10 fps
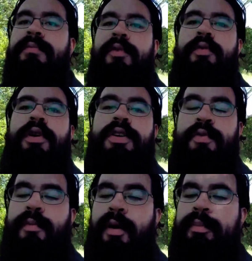works
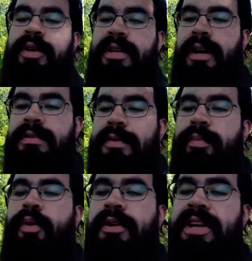from our book are
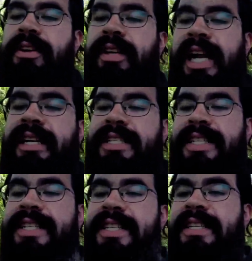supporting your
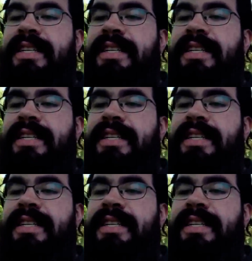analysis.